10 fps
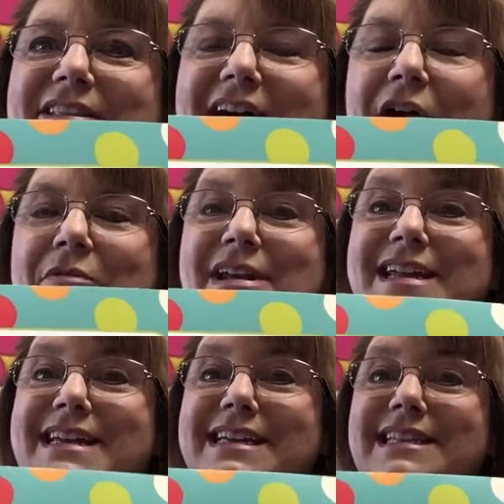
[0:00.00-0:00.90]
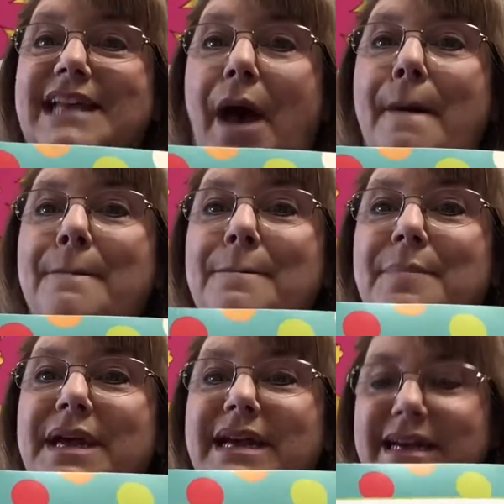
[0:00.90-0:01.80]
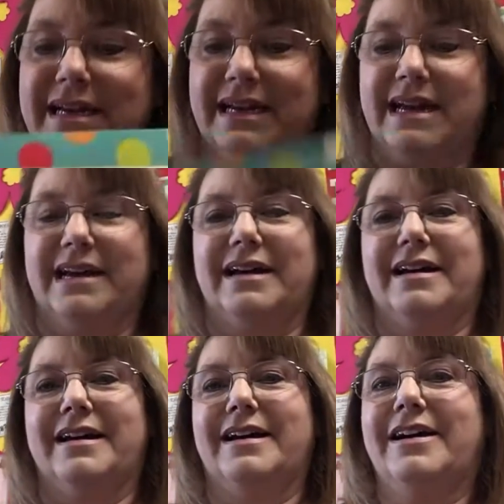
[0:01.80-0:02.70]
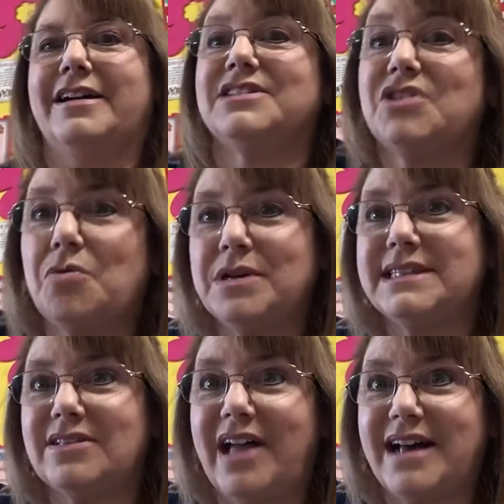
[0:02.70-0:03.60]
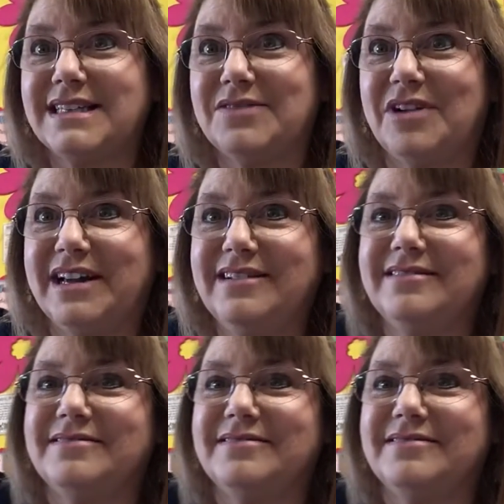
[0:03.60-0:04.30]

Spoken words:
That one is big. So what's the last one?